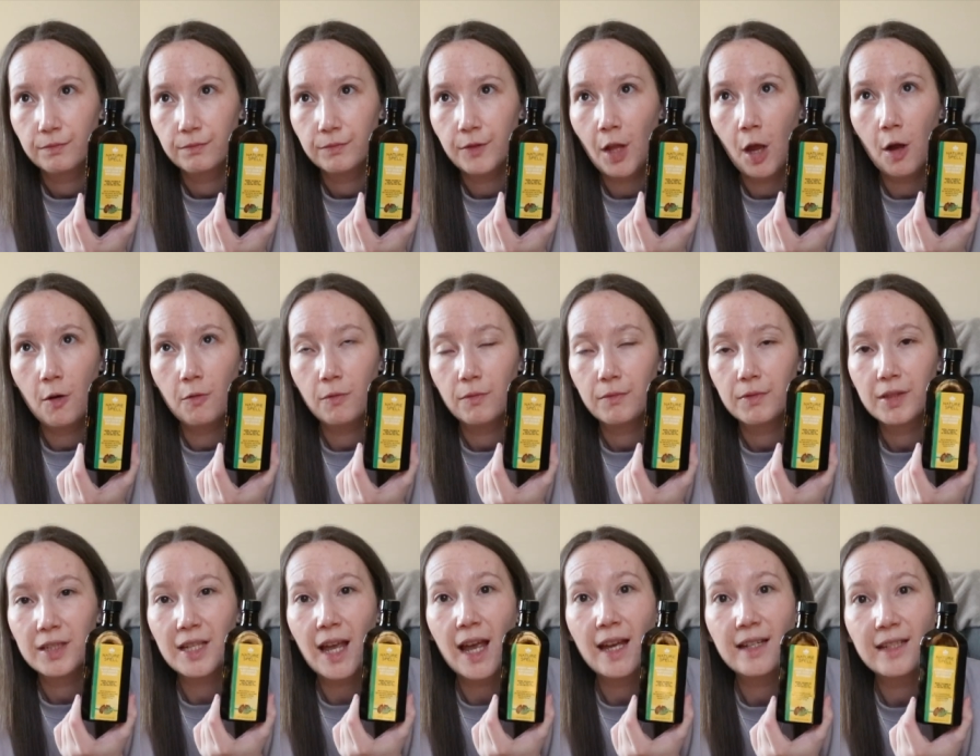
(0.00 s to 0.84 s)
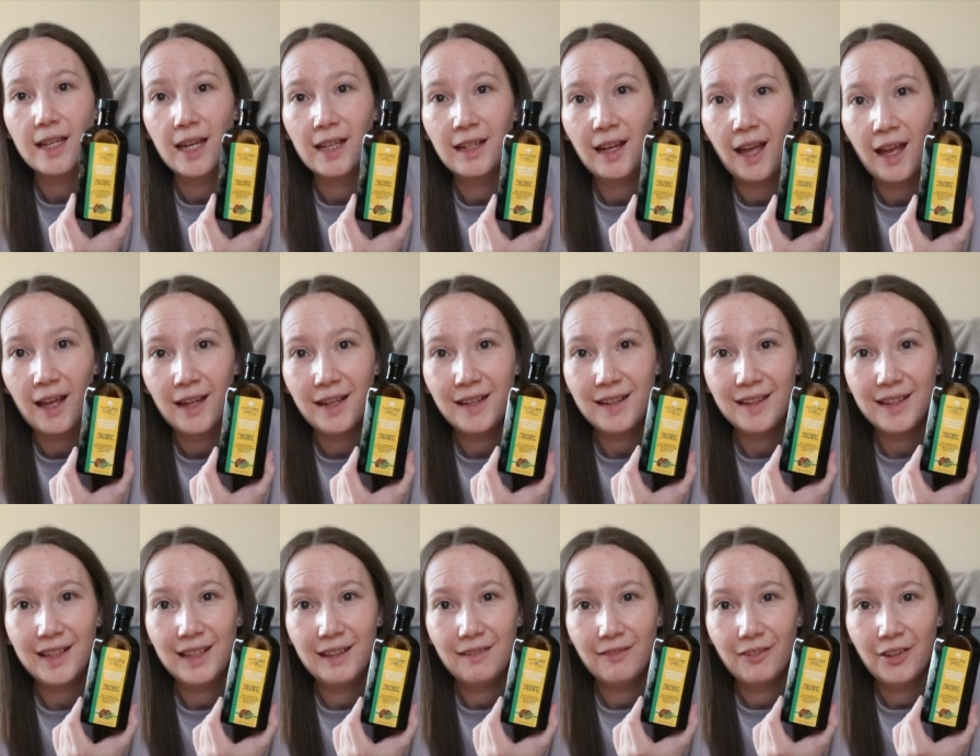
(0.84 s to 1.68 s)
no, Saturday
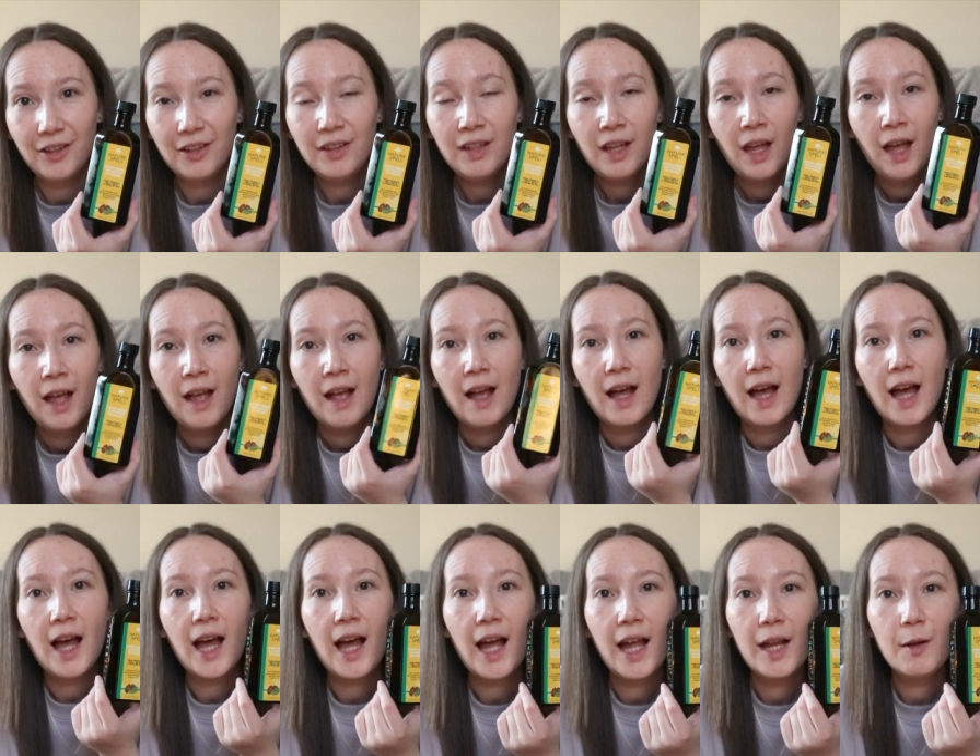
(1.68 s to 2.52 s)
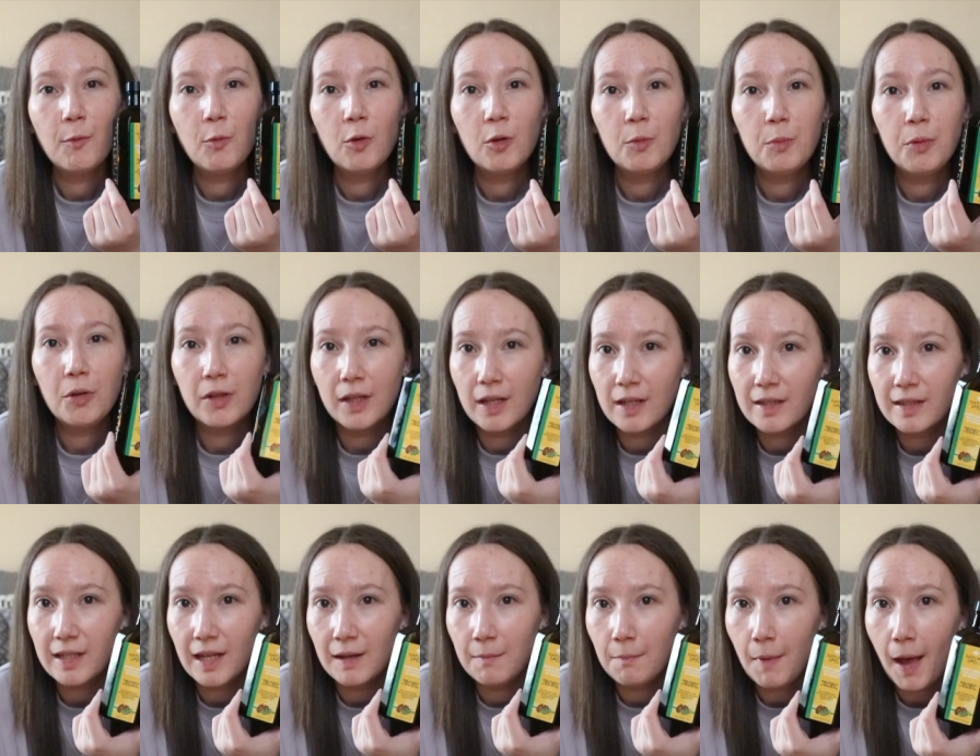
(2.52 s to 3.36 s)
night even, I will put
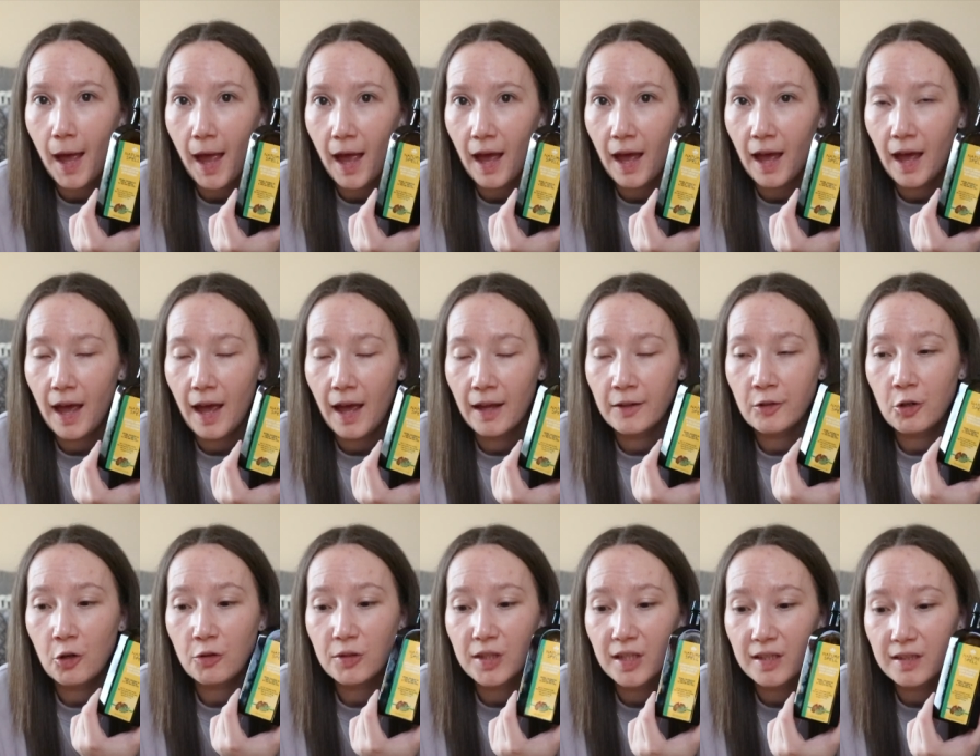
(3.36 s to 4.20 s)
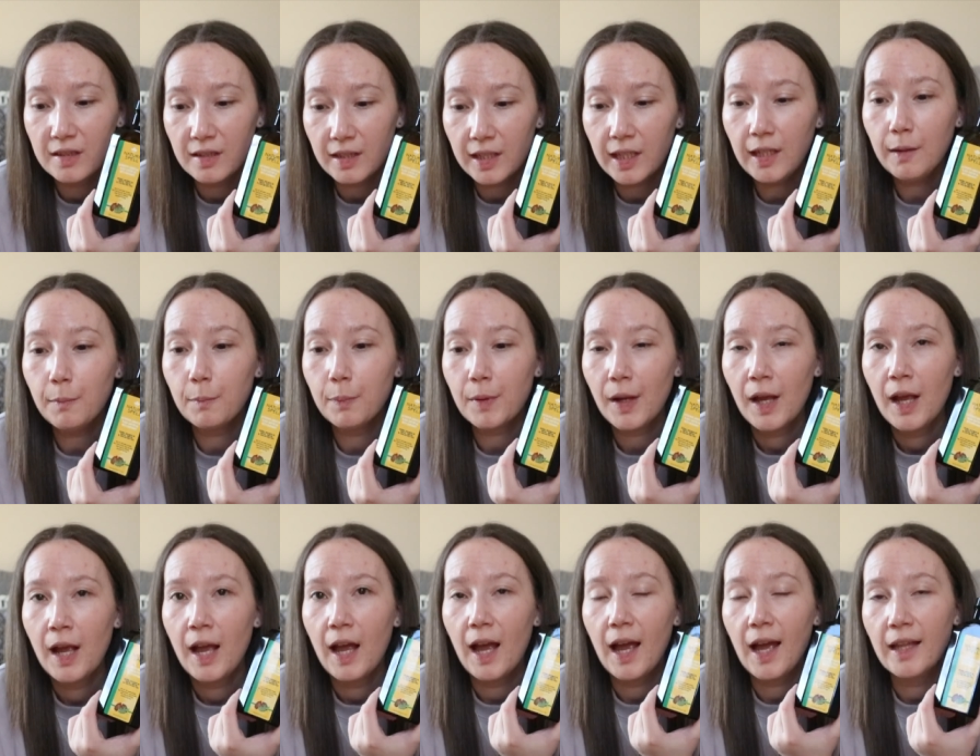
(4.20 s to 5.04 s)
this in my hair and go to sleep,
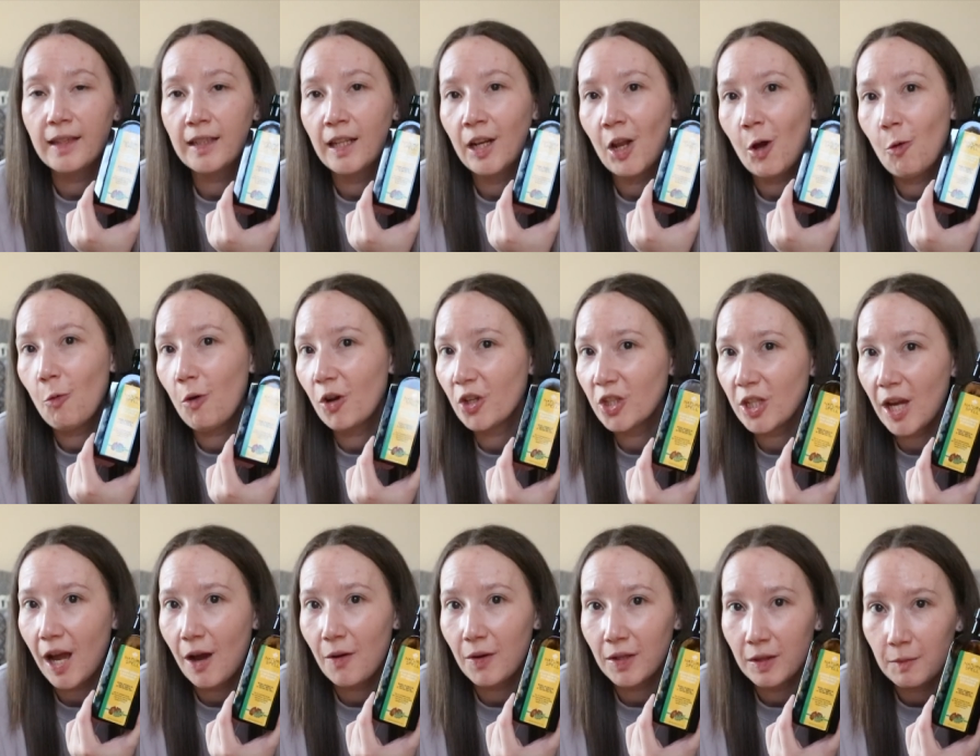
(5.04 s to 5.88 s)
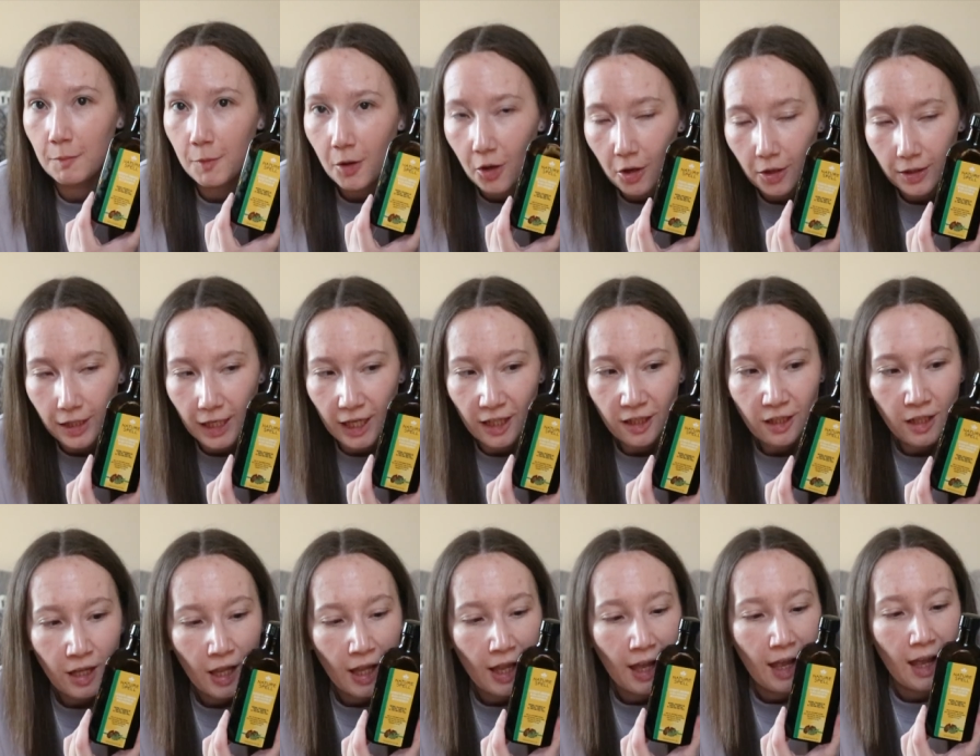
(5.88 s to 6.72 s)
and then I'll wash it out in the
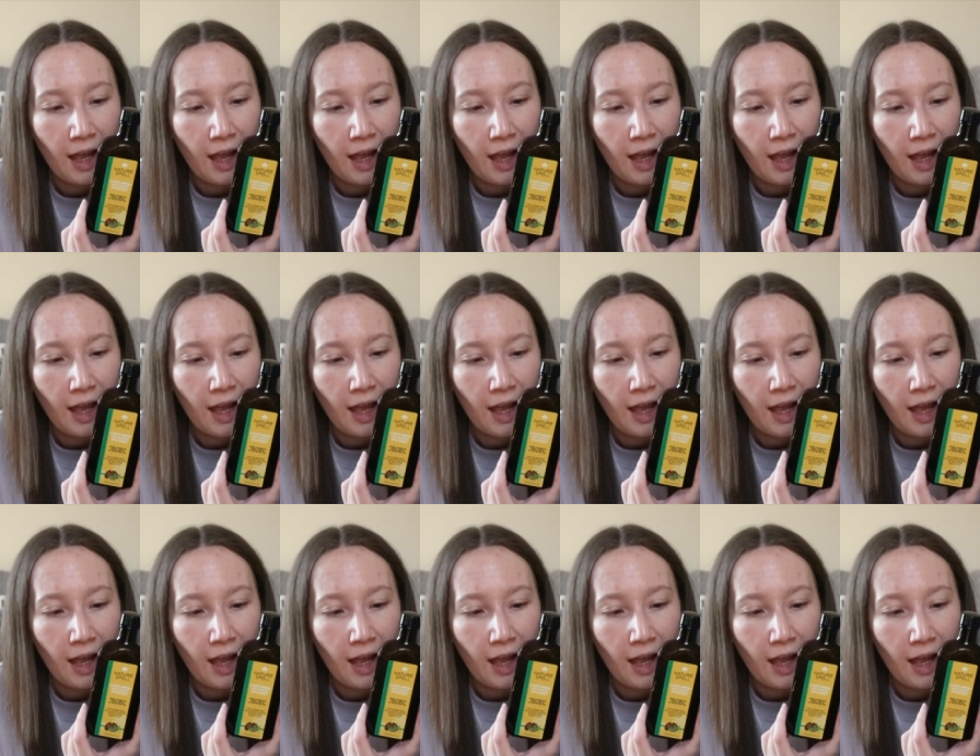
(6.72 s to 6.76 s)
morning.